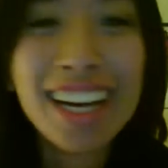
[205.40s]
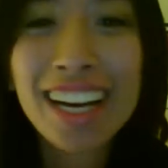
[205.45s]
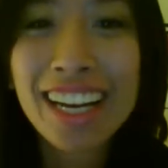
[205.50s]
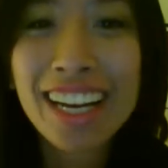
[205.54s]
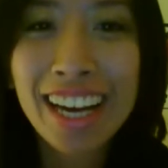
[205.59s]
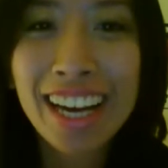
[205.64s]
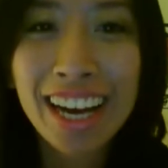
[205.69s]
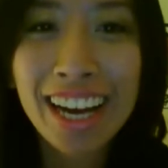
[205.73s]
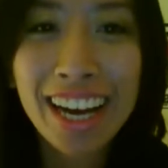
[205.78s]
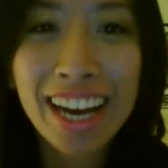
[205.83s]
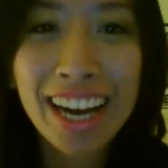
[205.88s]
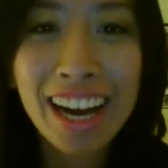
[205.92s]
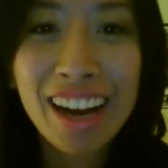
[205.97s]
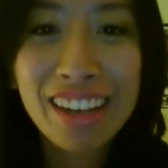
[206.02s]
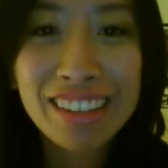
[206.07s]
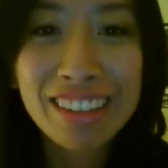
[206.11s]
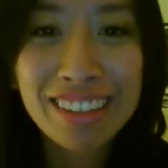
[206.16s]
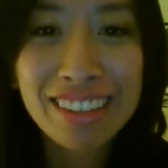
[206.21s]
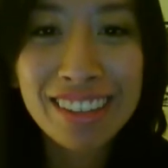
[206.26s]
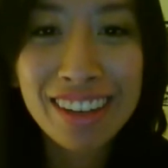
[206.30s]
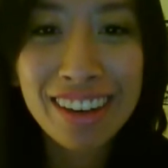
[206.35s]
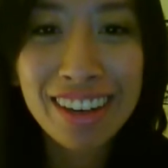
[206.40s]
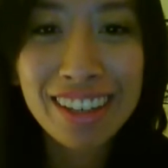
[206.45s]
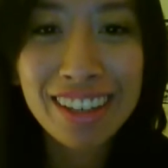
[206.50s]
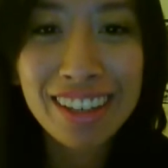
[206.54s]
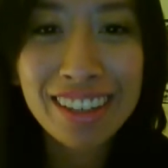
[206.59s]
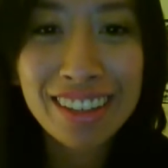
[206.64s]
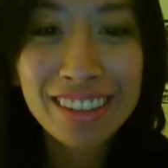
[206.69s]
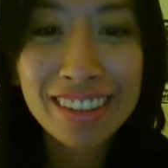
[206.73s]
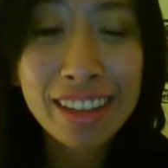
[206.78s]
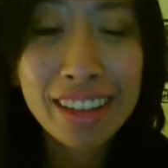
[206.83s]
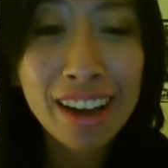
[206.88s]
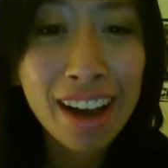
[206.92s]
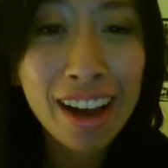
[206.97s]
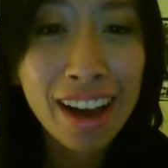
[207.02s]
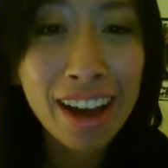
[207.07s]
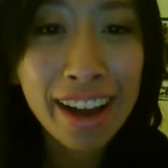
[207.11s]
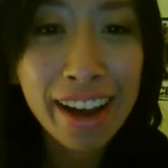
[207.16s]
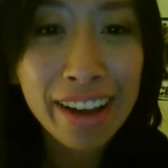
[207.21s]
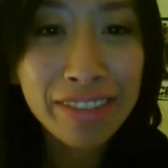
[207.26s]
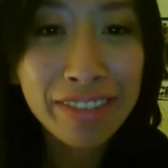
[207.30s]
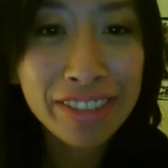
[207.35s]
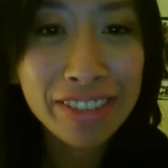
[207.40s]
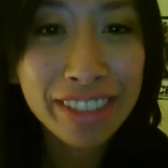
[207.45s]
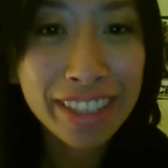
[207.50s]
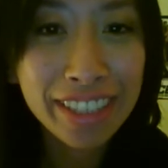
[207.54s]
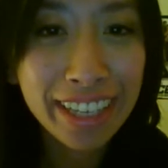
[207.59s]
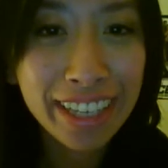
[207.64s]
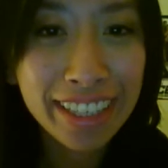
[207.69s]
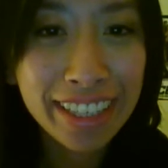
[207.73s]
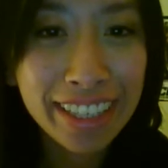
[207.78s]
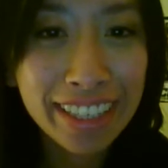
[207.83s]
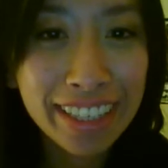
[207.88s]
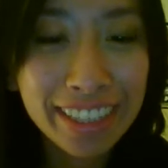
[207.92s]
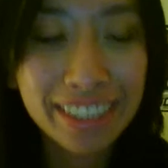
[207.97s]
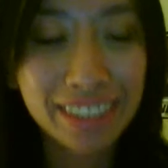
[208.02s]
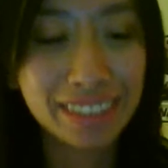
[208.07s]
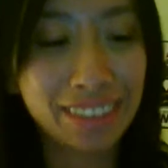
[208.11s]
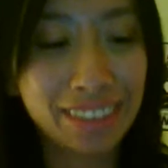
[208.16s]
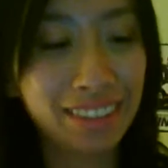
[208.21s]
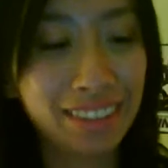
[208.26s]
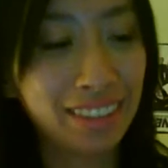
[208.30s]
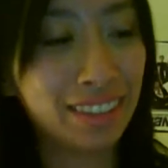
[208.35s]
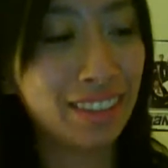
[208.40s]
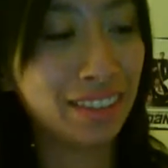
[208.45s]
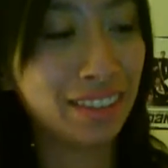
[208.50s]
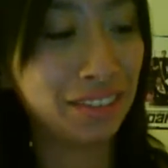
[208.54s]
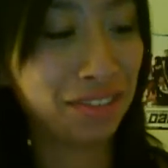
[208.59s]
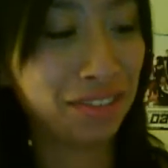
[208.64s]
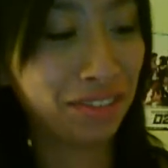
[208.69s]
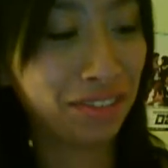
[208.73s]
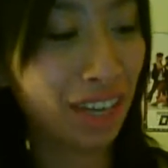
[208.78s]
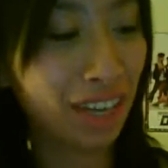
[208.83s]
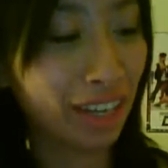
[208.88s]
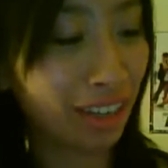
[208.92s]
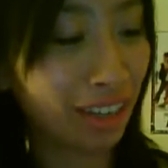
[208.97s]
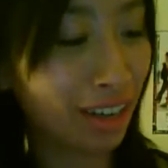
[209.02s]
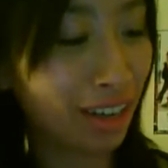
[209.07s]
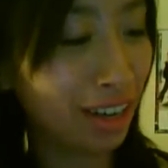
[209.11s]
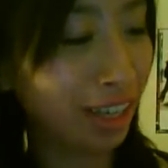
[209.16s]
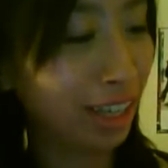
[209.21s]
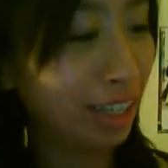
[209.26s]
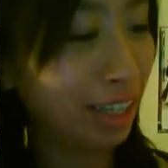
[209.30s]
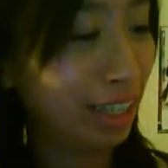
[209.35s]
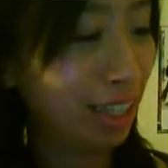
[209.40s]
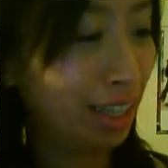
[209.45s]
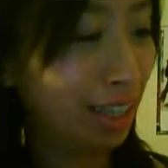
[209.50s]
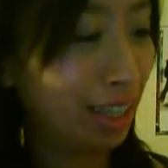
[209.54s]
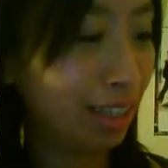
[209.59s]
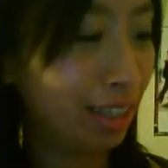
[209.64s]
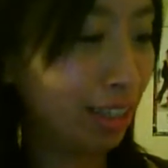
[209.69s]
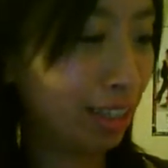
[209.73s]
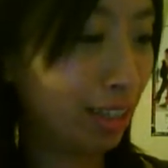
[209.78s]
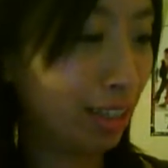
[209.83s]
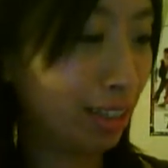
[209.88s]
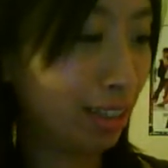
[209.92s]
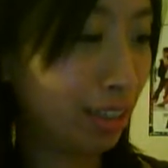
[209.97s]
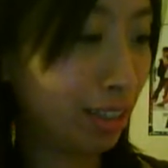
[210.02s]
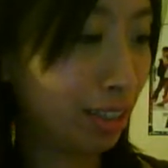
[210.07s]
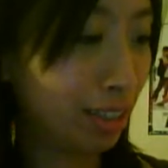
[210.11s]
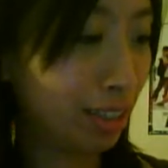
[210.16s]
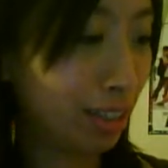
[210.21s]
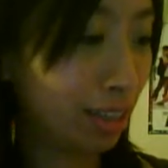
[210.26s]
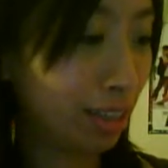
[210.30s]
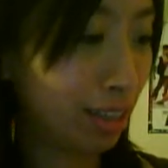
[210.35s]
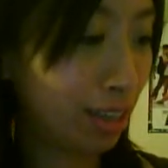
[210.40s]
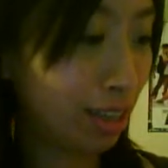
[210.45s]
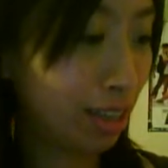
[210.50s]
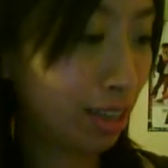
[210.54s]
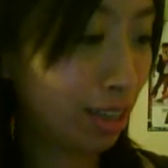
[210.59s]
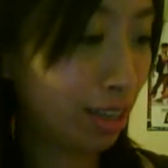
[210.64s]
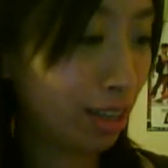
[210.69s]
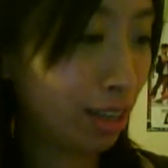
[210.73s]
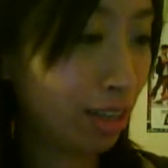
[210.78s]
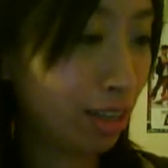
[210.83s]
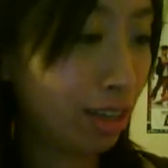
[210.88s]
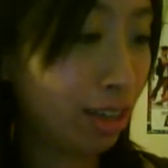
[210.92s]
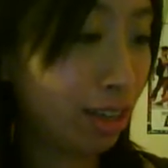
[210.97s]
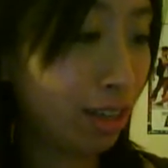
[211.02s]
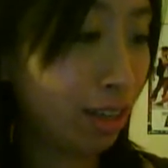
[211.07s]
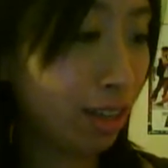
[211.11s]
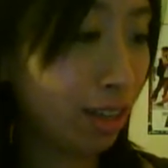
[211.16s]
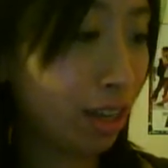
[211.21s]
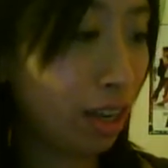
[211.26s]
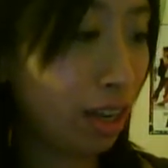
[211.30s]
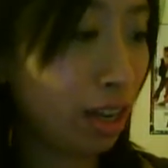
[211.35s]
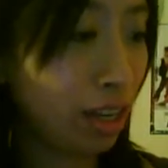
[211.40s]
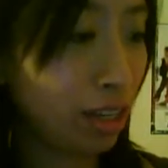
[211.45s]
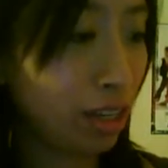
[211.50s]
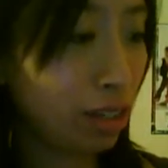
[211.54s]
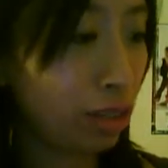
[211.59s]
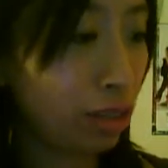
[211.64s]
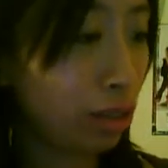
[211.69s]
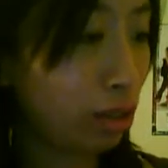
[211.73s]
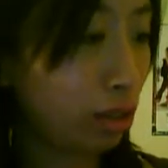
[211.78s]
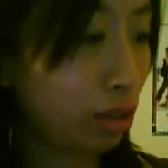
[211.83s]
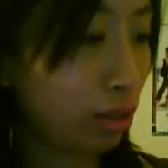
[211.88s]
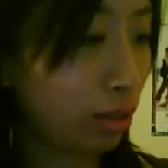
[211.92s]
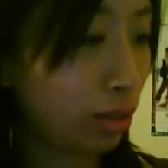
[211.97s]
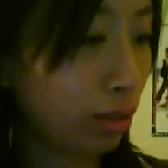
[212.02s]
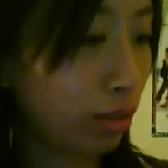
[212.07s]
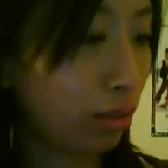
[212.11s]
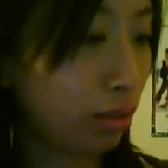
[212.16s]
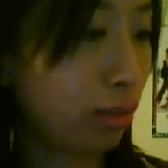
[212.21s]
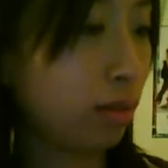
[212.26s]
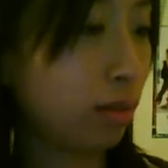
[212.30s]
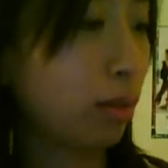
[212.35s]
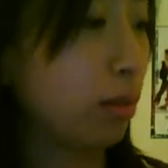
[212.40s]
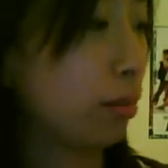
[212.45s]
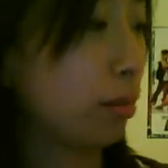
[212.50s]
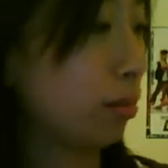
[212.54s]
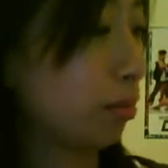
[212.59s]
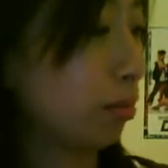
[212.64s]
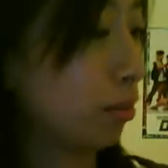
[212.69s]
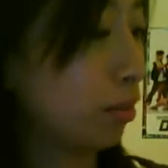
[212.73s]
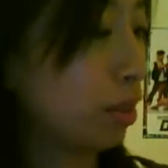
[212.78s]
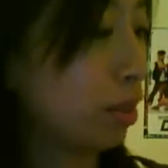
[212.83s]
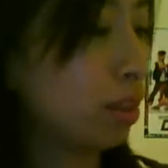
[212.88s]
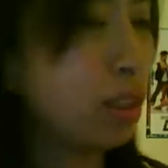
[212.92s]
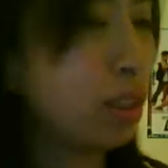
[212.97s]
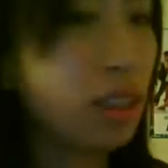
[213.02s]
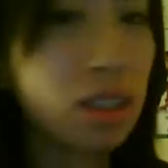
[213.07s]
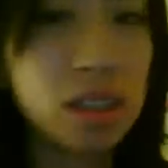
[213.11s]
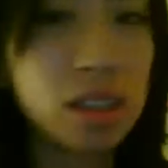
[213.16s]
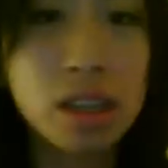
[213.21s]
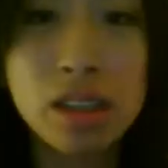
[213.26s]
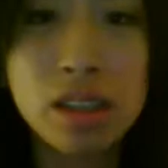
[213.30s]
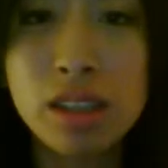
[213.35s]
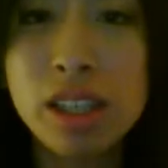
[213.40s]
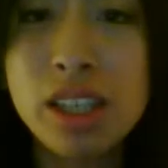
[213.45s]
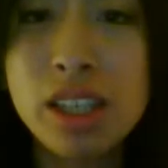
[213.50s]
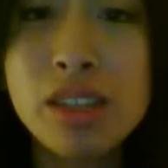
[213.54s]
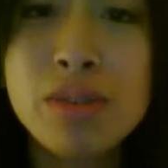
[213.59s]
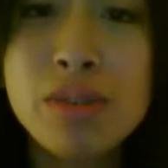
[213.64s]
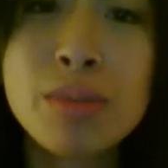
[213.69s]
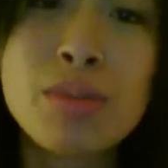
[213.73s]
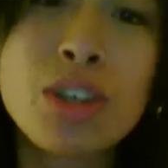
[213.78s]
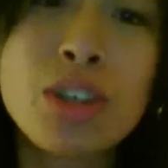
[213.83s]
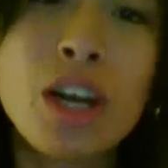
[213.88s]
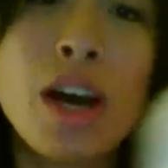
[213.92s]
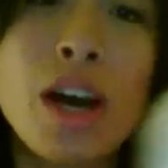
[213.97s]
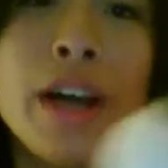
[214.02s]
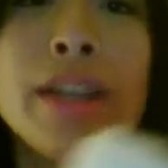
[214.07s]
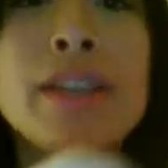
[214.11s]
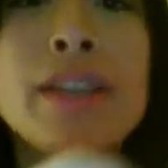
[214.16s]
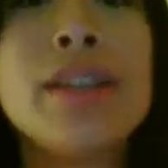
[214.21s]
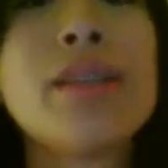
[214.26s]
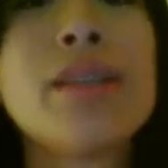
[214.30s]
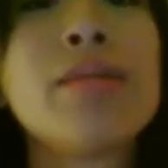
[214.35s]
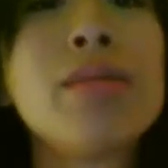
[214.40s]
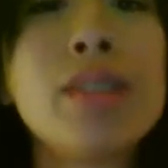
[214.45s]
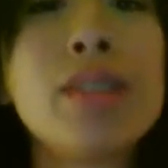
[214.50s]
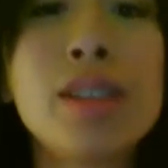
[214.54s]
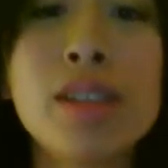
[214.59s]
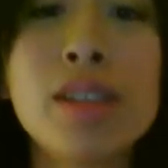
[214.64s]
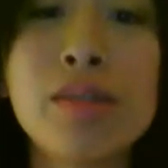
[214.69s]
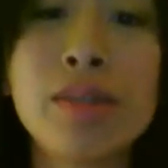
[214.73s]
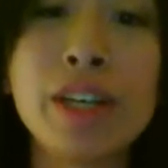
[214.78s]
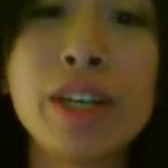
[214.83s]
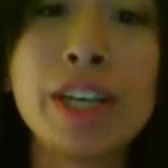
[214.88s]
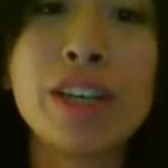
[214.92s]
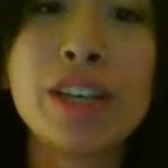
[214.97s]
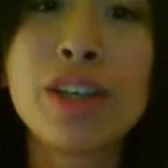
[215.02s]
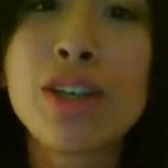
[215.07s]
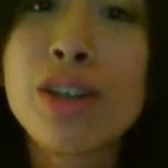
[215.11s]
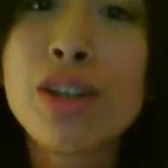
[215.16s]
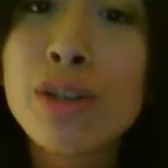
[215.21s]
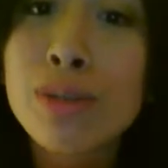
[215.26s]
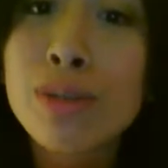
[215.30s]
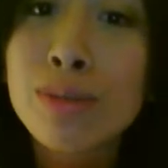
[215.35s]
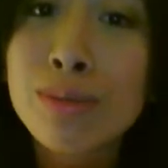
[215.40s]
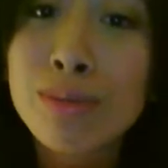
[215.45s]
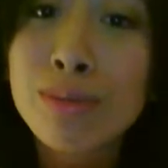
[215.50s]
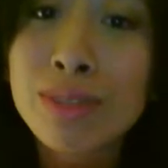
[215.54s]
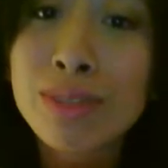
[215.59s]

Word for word: yeah, I saw it. I was like, I have to get it. So I got it, and yeah, it's um, I think it's from China. It's very cute.